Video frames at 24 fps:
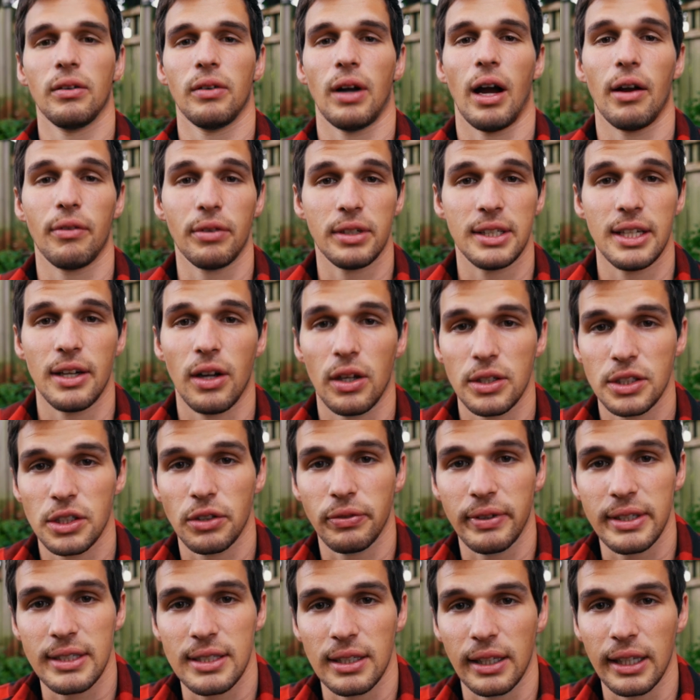I did also
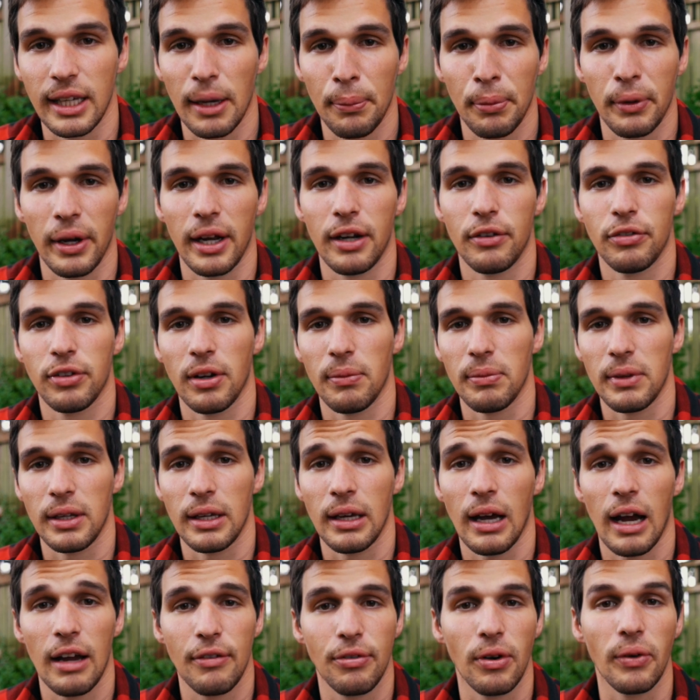recently upgrade from the
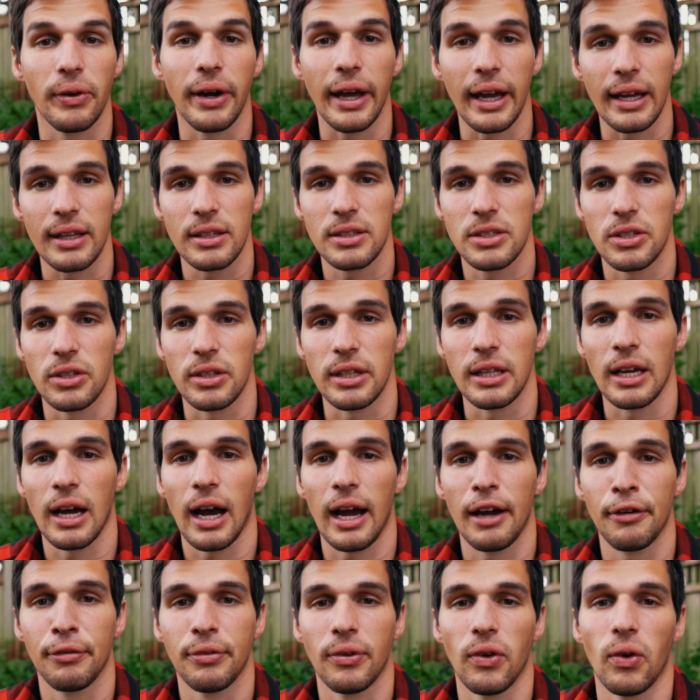iPhone 8 to the
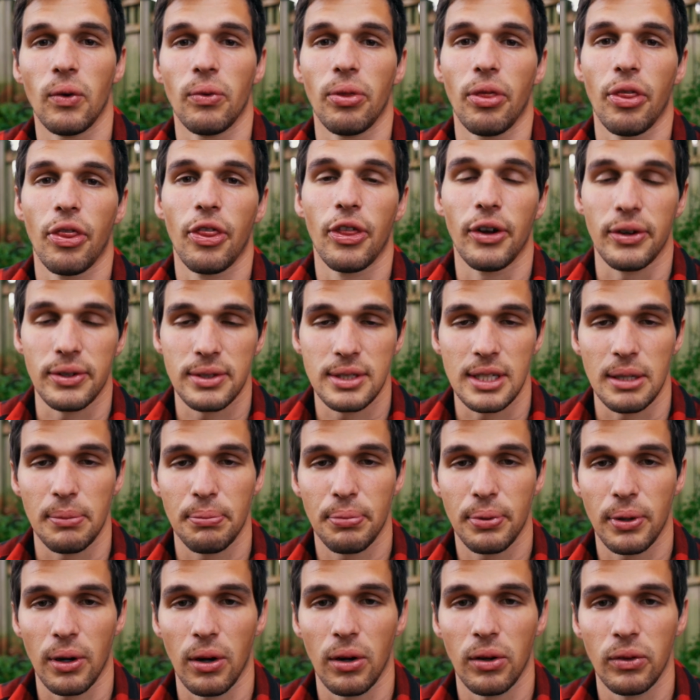iPhone 13
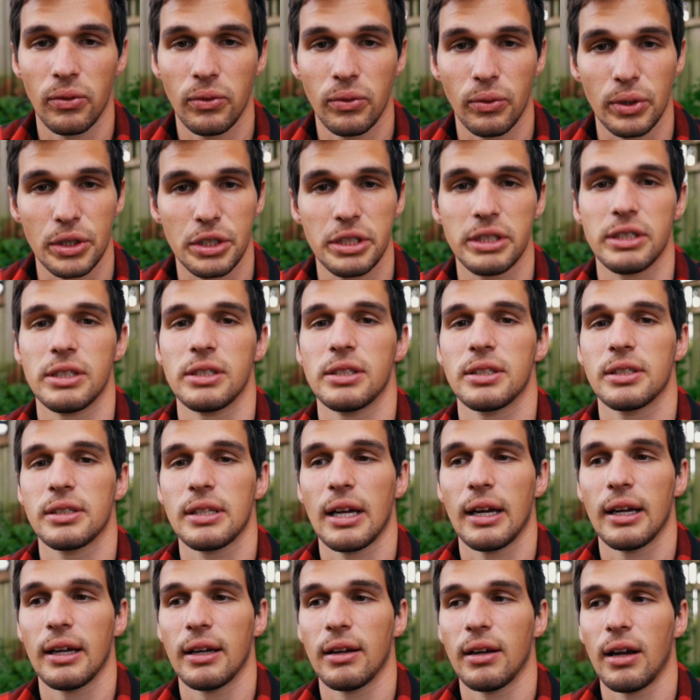Pro, which is
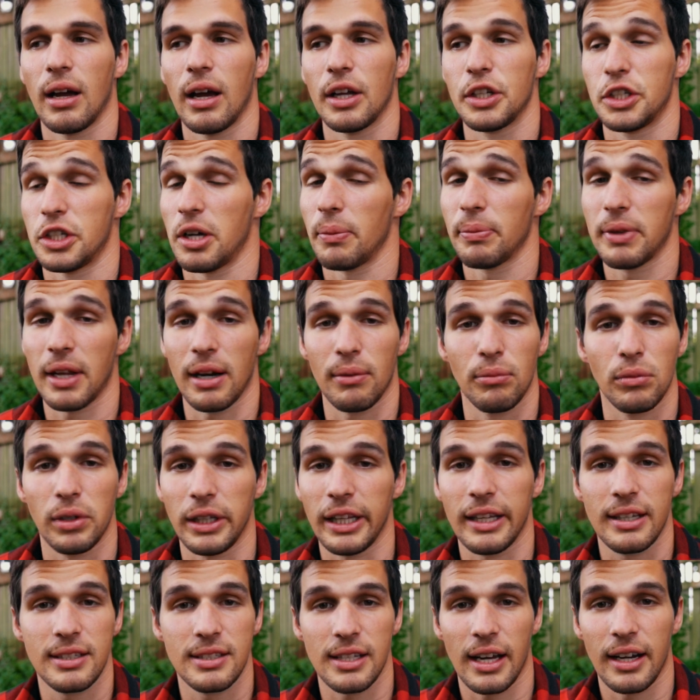a jump that I'm
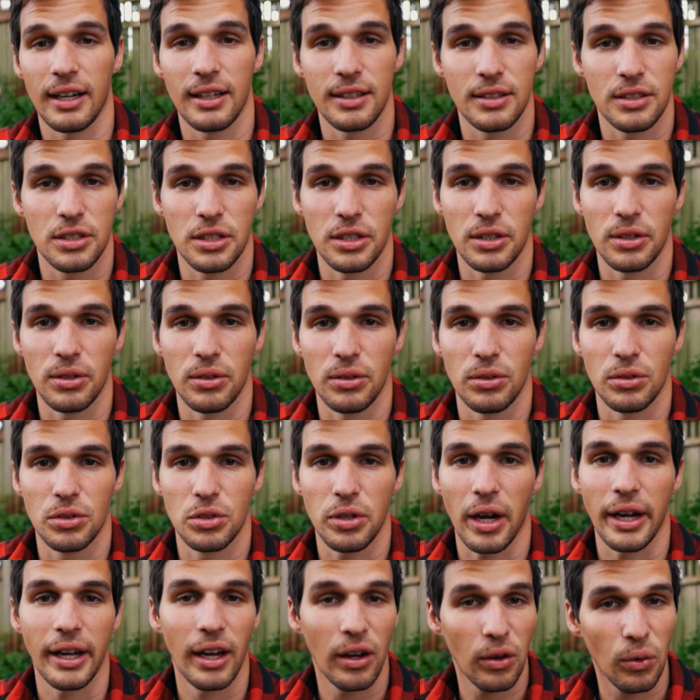really excited to
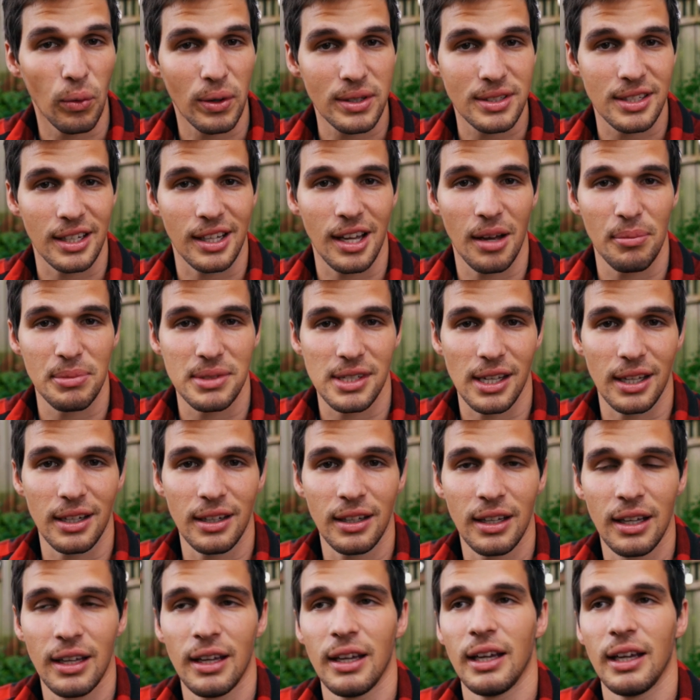try out once it comes in.